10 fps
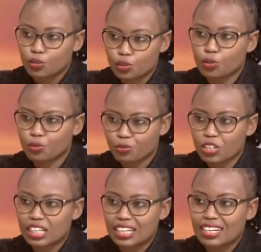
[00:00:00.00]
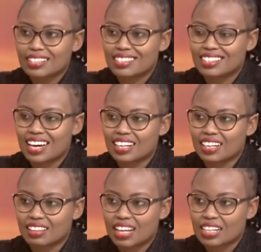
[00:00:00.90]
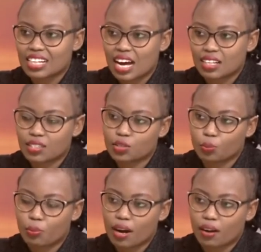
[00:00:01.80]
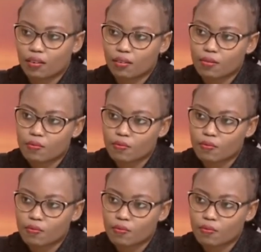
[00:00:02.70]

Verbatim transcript: do you feel he has done that as to par?